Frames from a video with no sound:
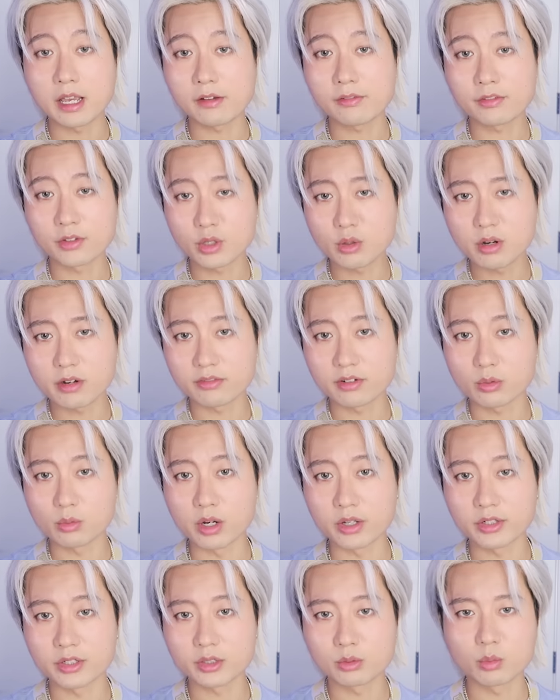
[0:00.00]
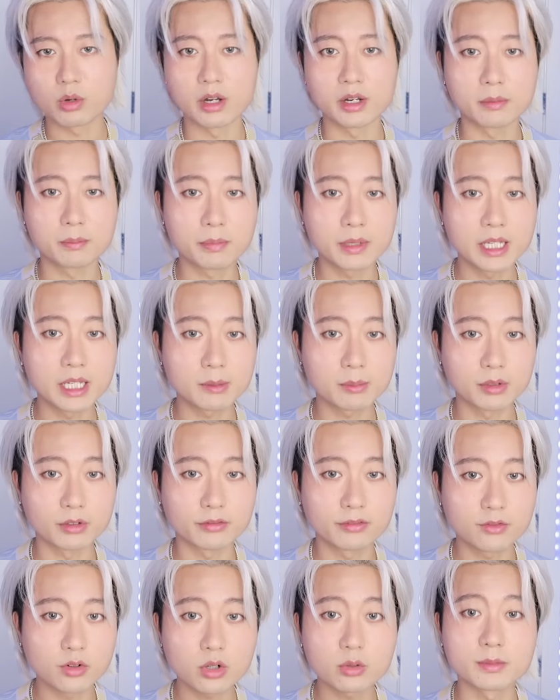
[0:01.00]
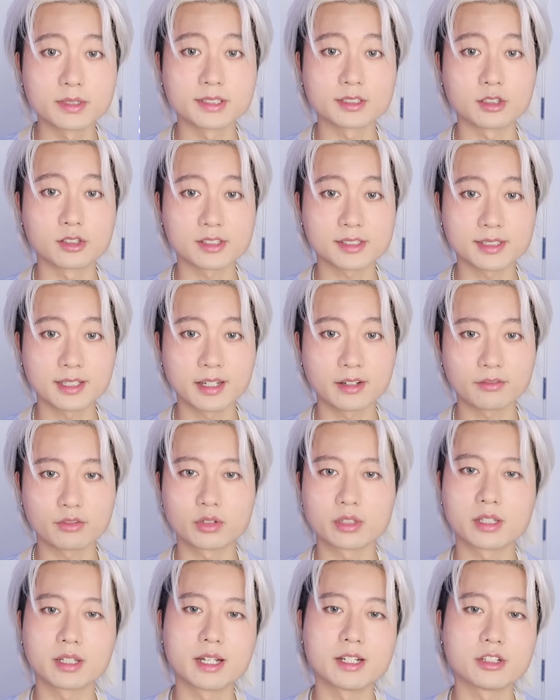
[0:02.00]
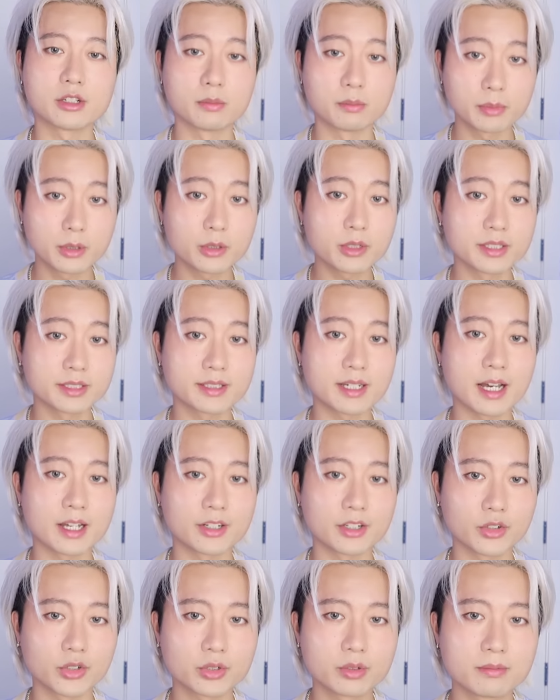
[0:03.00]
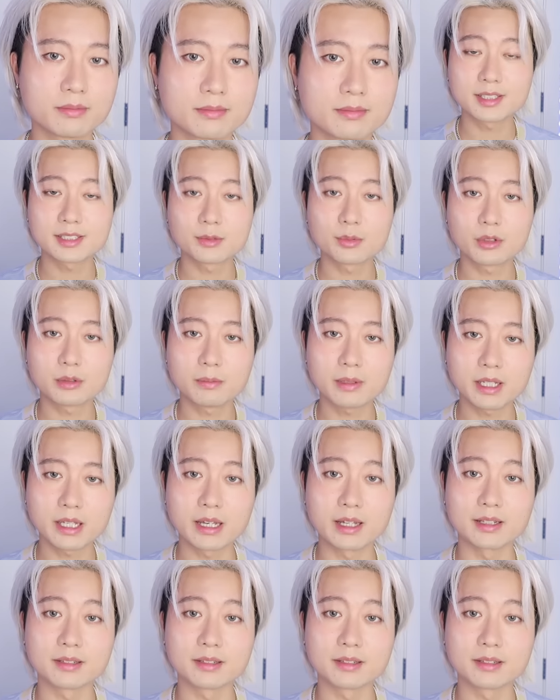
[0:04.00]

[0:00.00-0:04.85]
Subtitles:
If you ever wondered what peak performance looks like for the Asian beauty standard, this would be